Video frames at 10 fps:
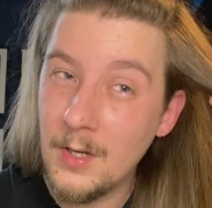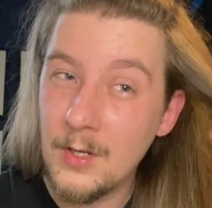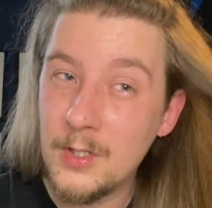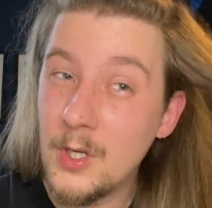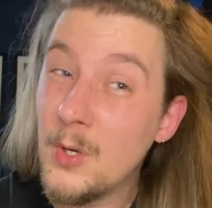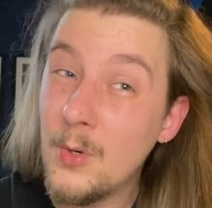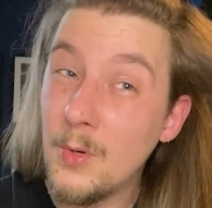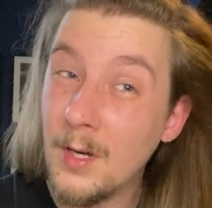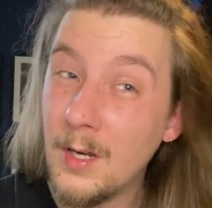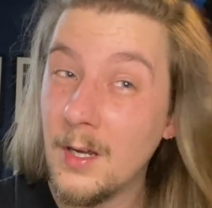too
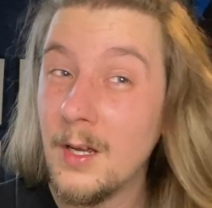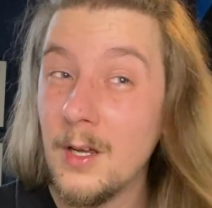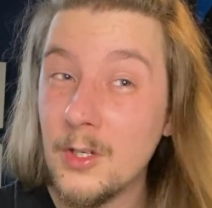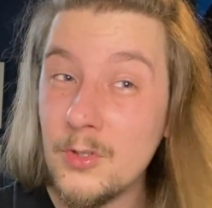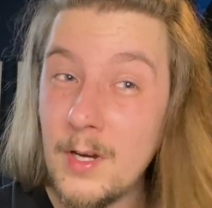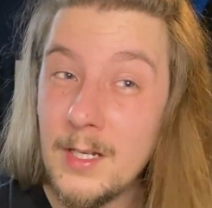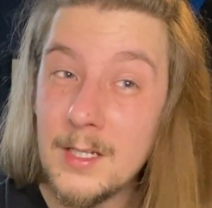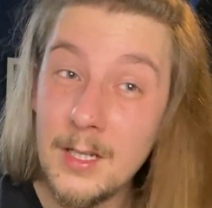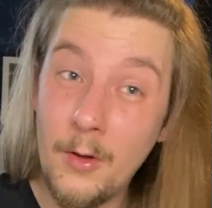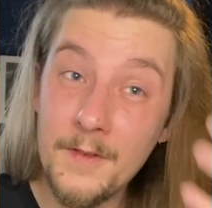straight.
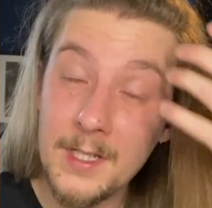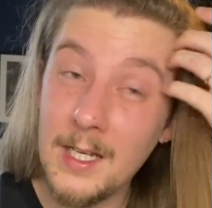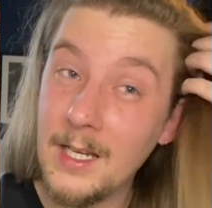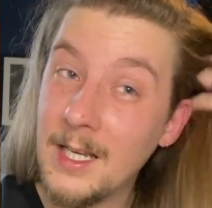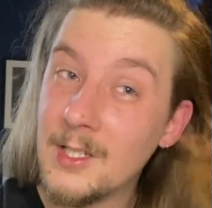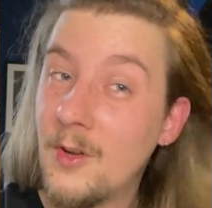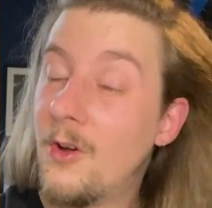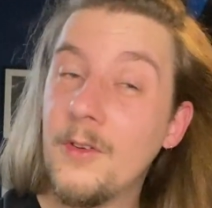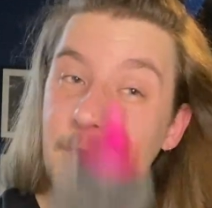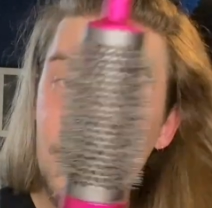Obviously it's not
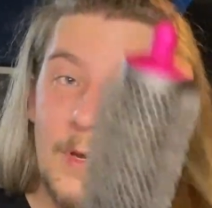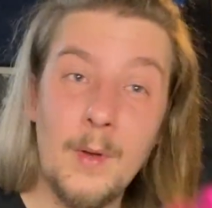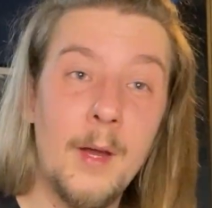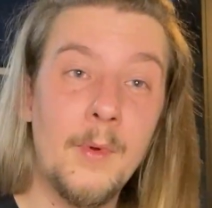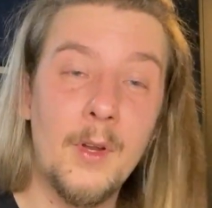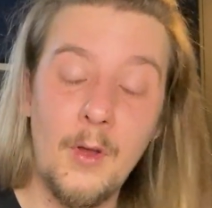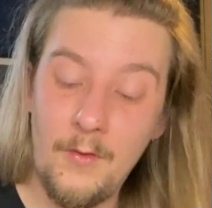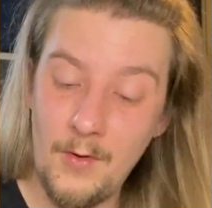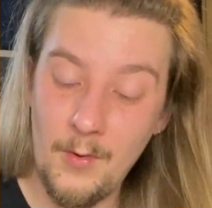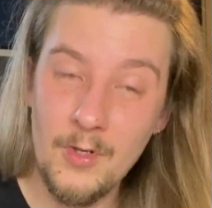on. I'm going to go
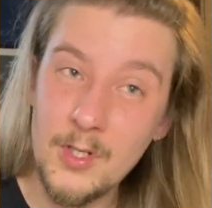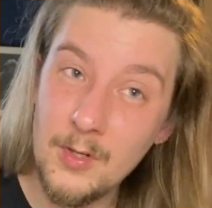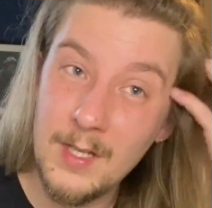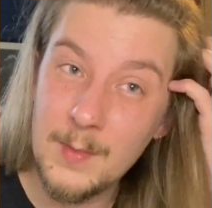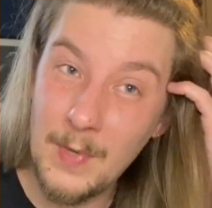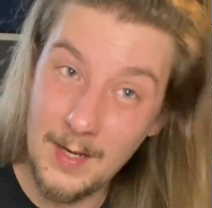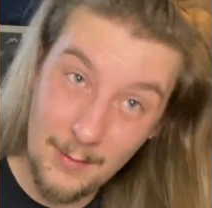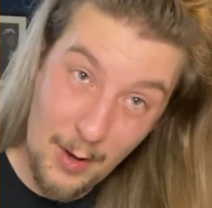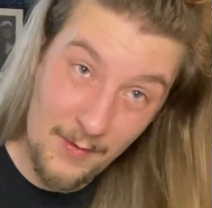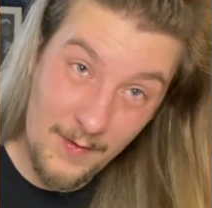through and just do this bit
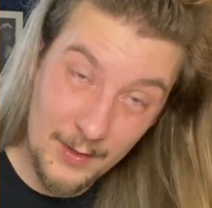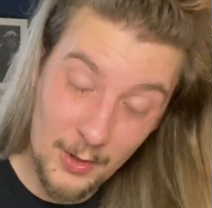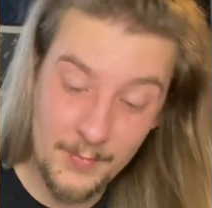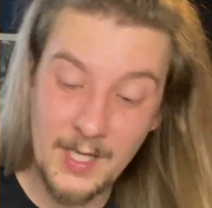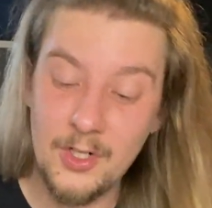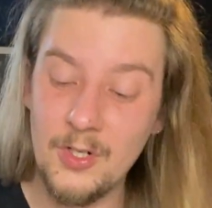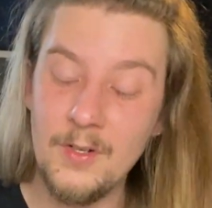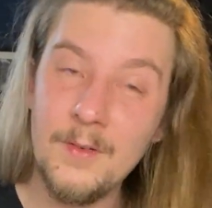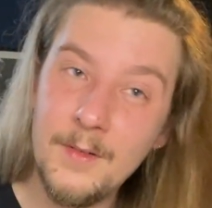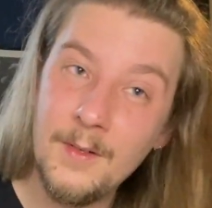and then the top section,
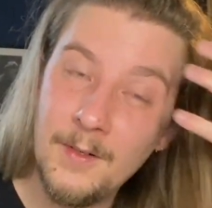just